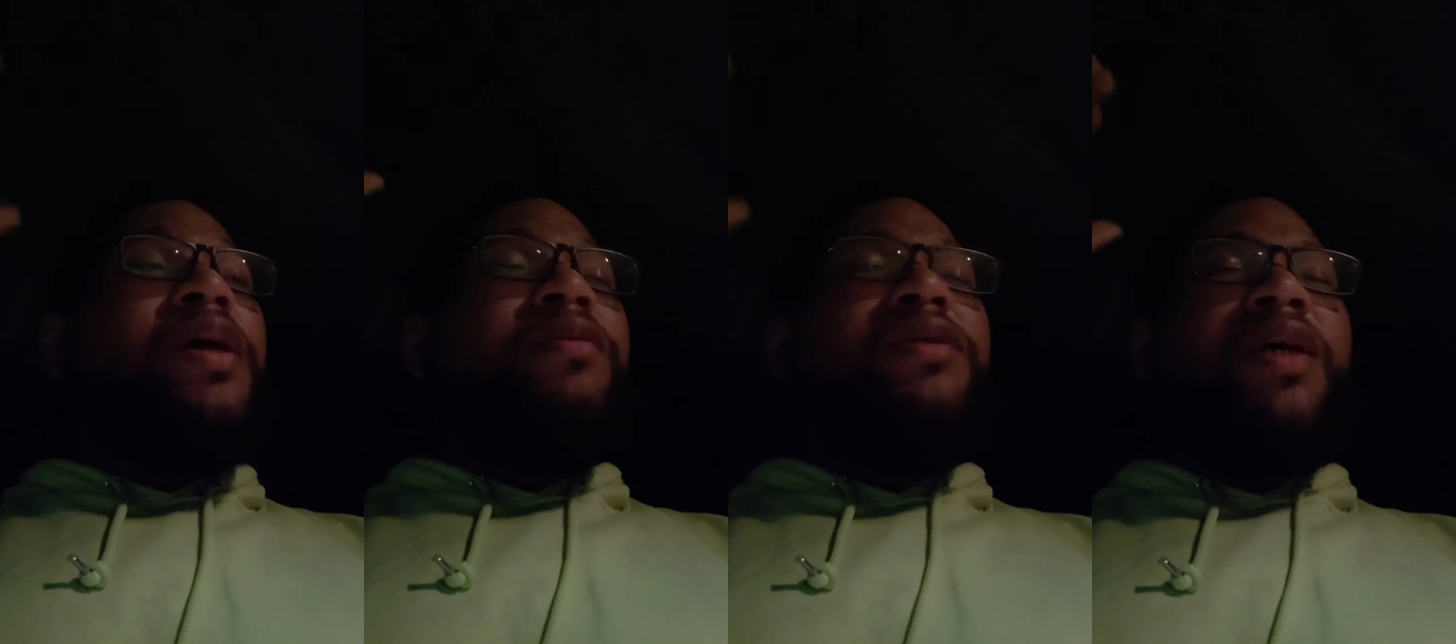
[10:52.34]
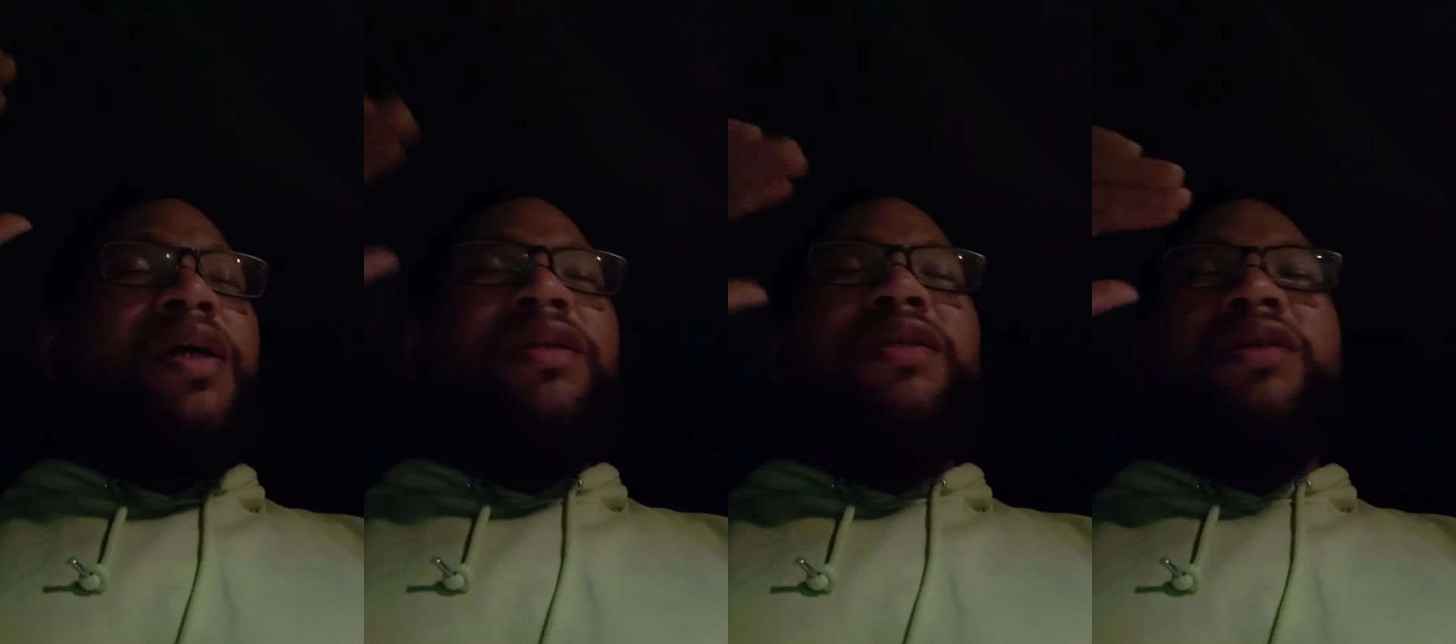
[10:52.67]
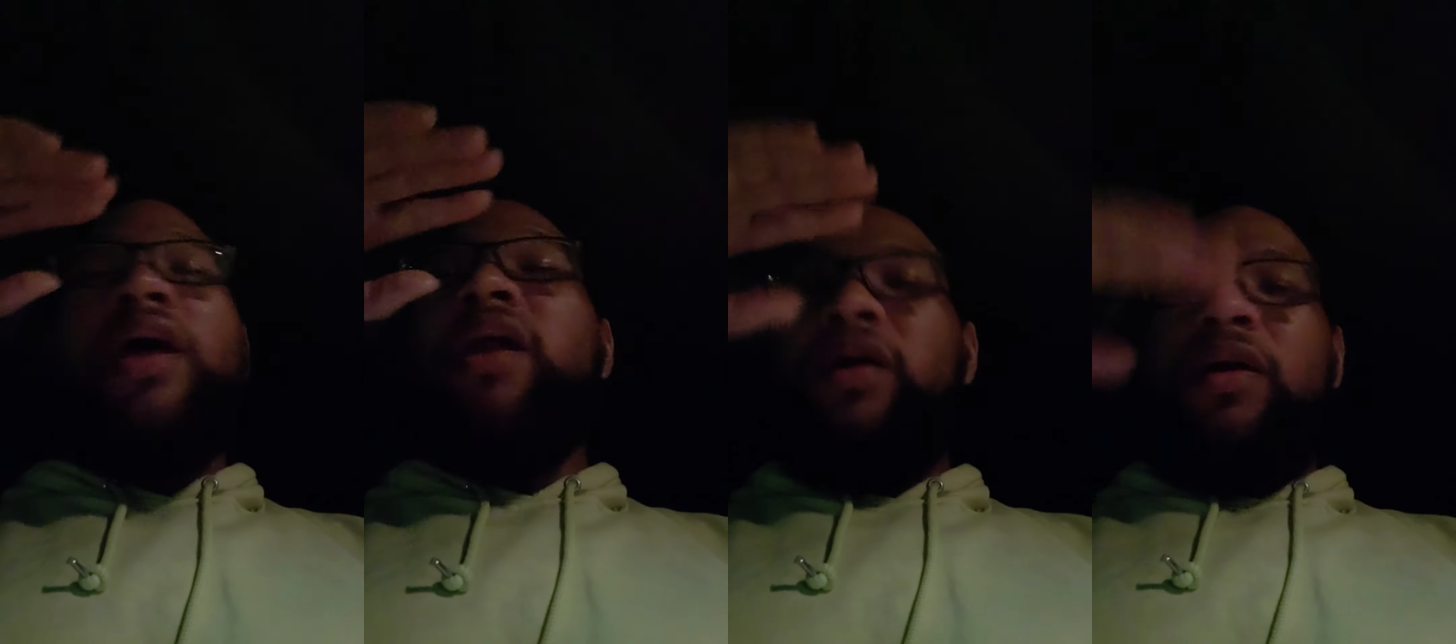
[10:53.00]
have to take this.
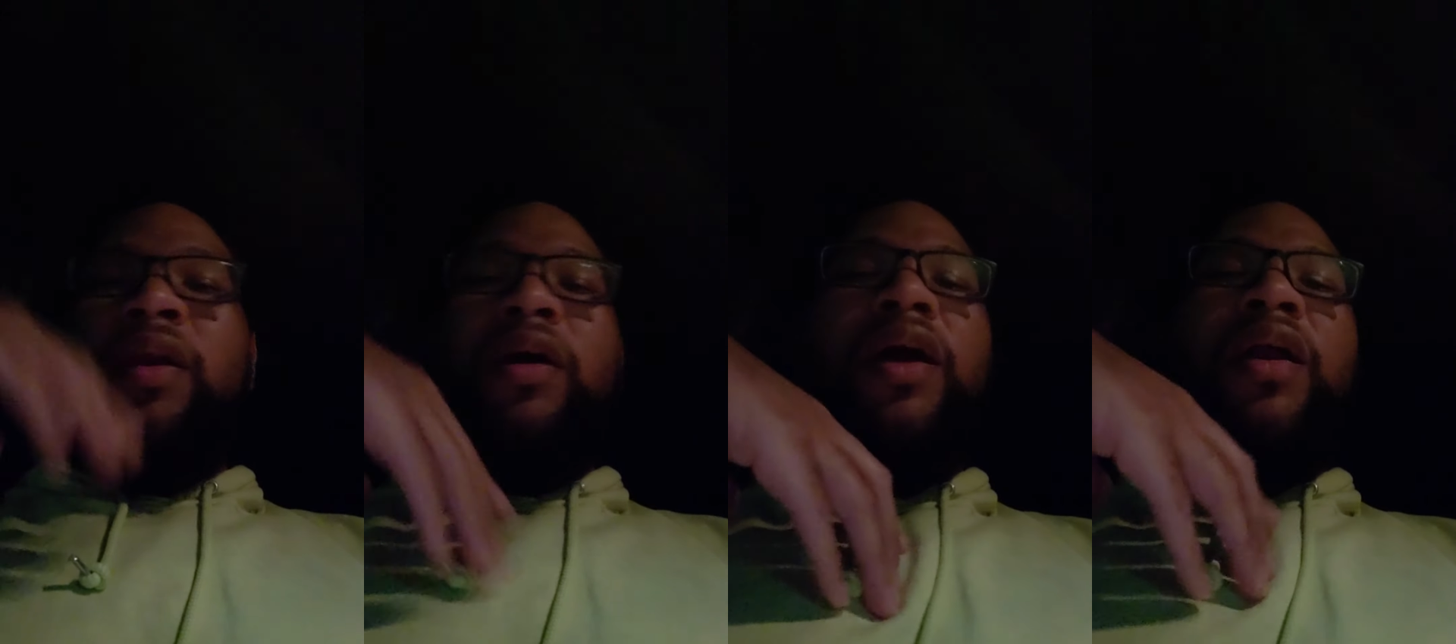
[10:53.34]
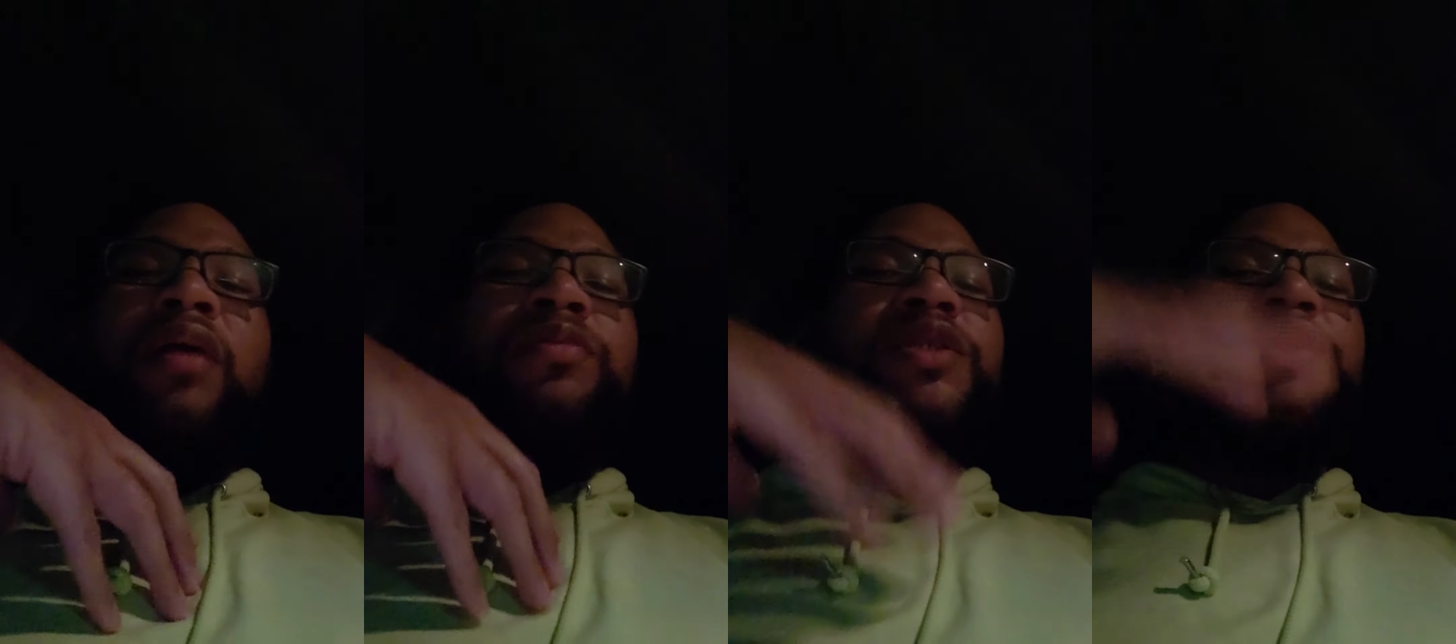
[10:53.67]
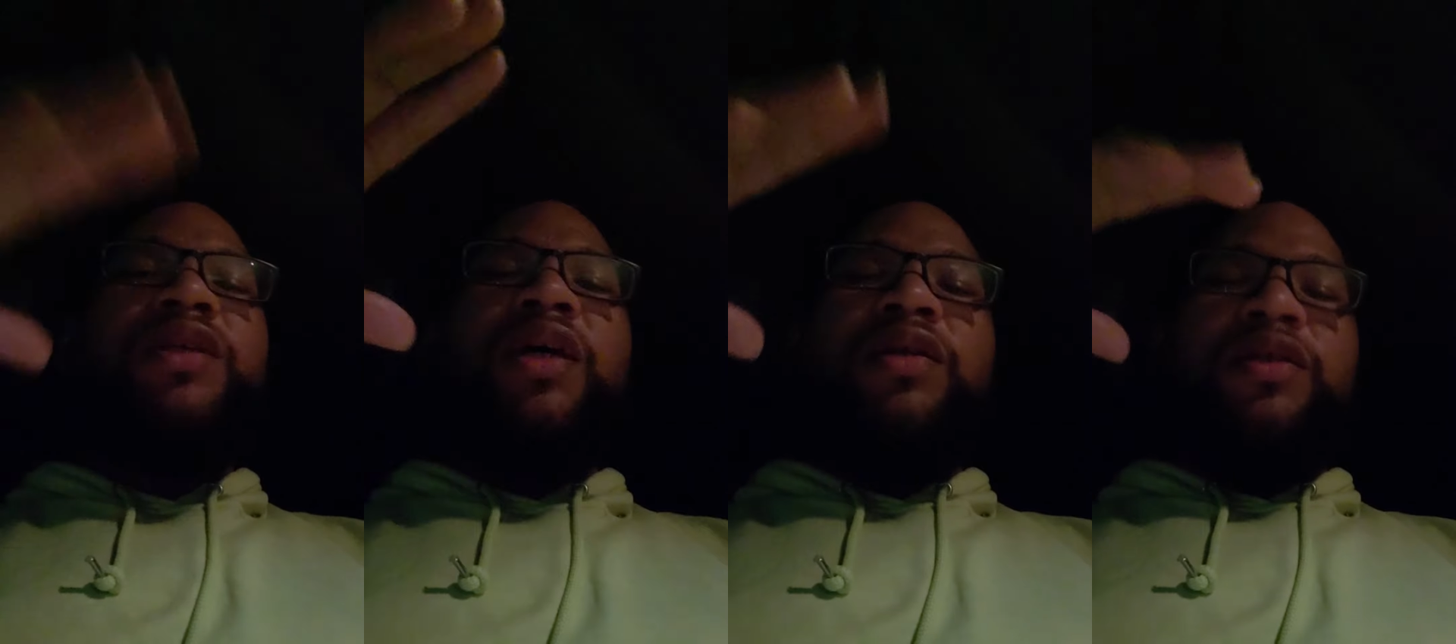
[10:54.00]
And again, I'm just
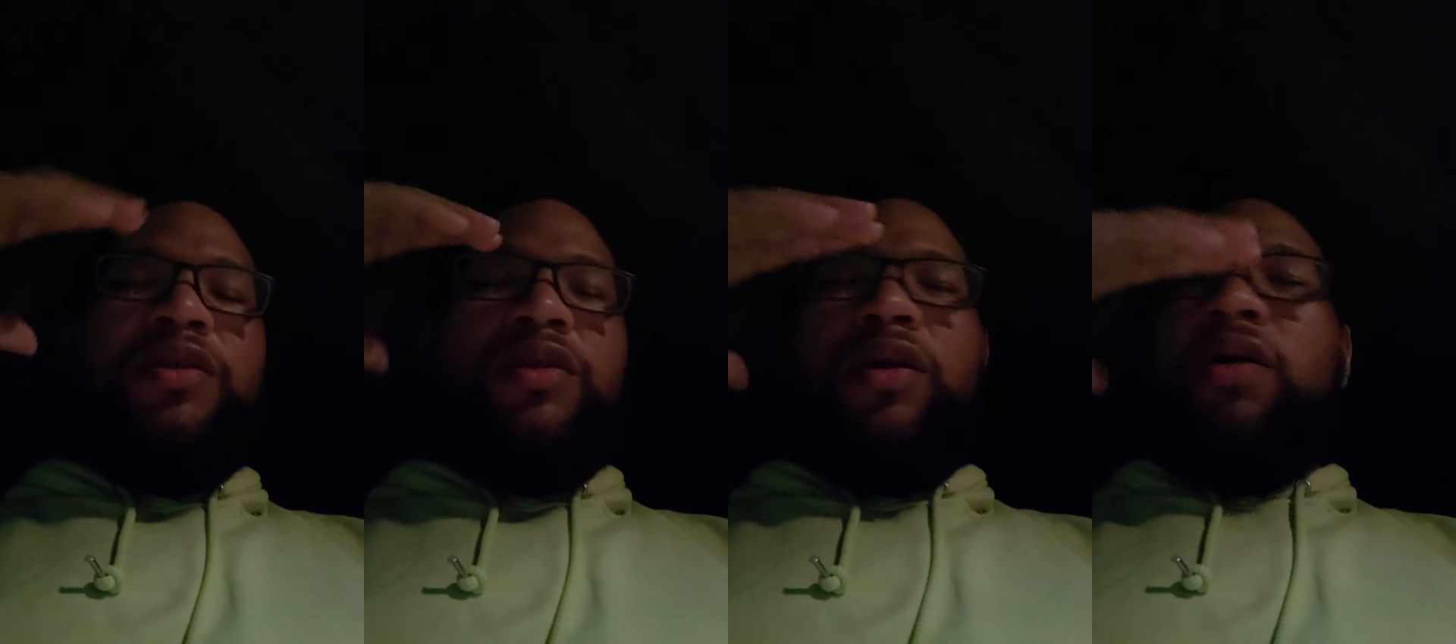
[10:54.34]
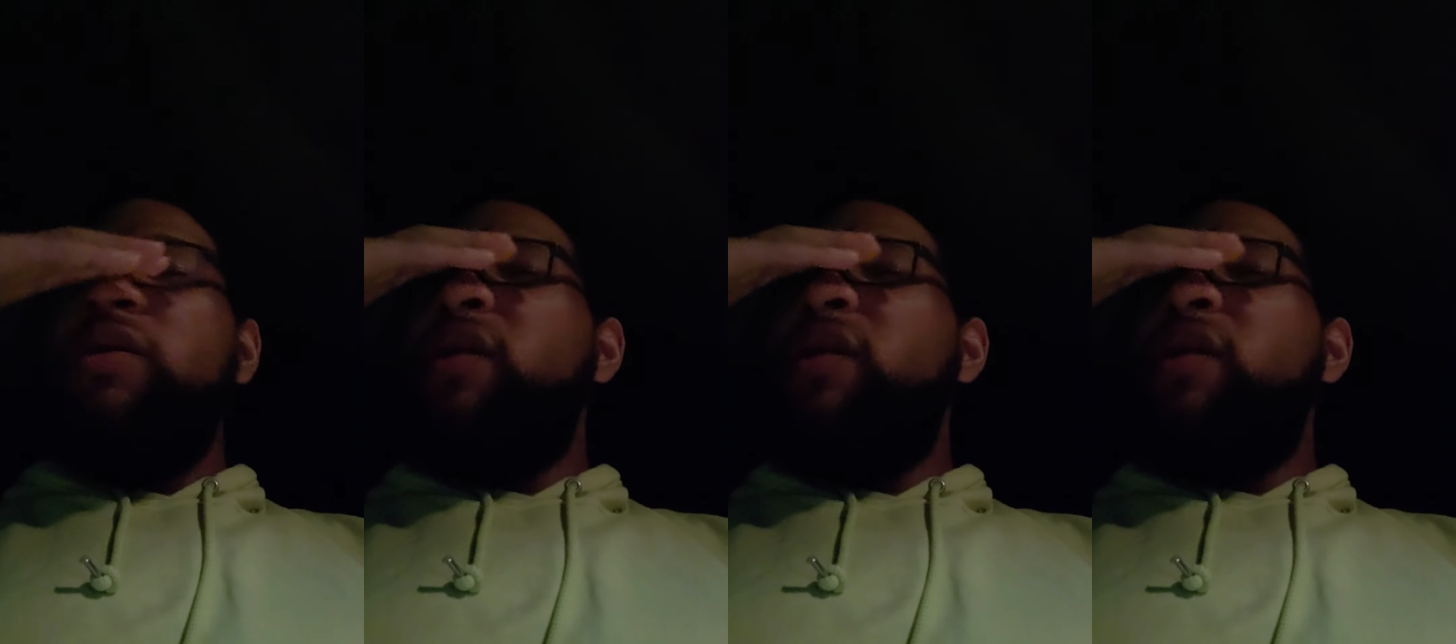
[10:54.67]
saying this to y'all.